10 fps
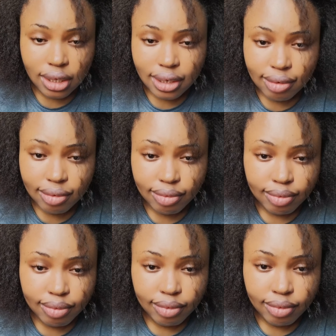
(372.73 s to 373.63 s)

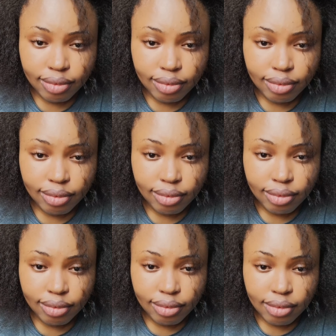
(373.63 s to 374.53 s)
Okay?
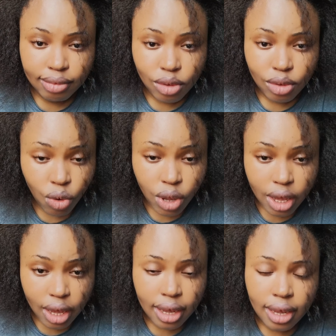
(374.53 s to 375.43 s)
So,
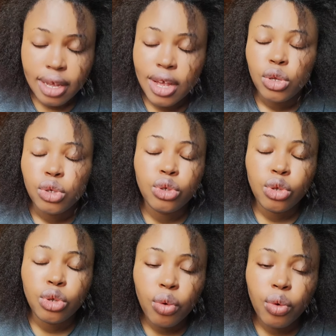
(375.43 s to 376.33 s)

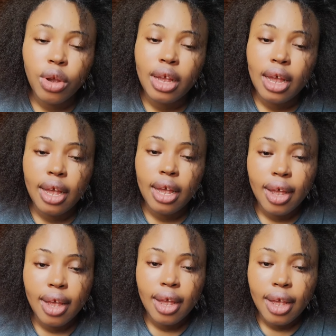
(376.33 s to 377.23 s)
if I post
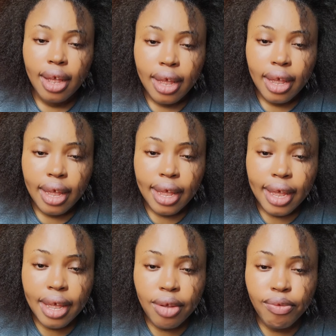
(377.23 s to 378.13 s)
what you already
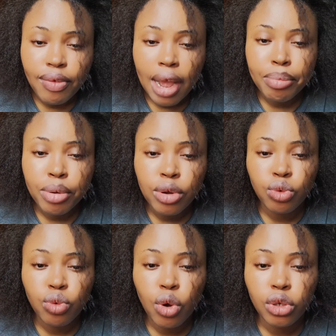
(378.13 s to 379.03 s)
know, wait.
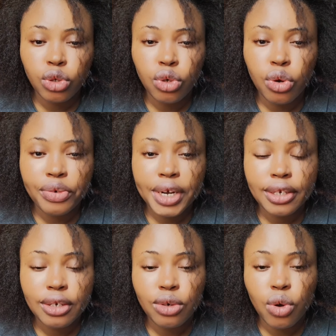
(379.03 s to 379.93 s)

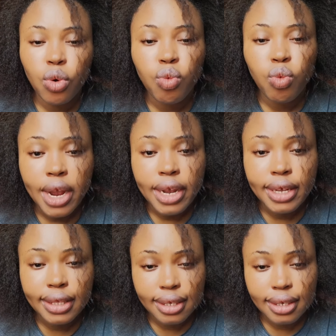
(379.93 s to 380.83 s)
I will
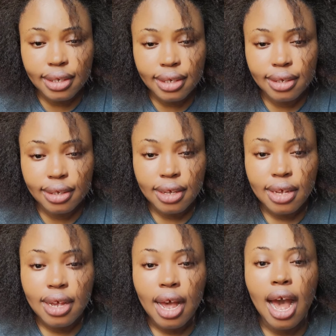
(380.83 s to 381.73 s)

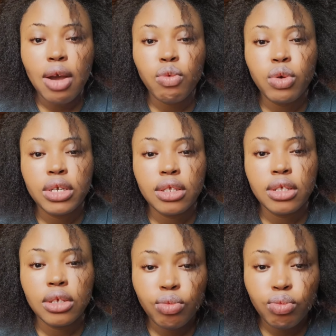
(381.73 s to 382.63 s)
move from
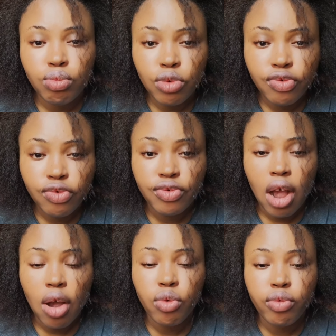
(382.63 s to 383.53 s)
the
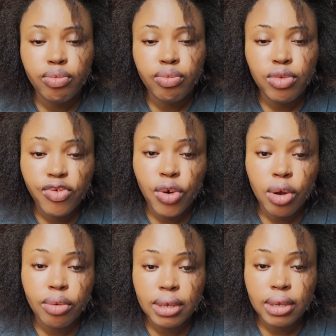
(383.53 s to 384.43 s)
basics to the
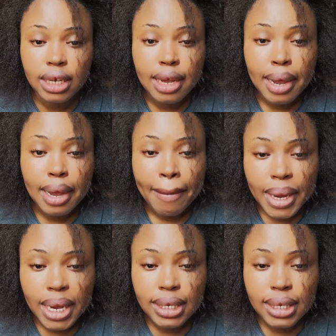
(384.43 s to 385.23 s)
advanced.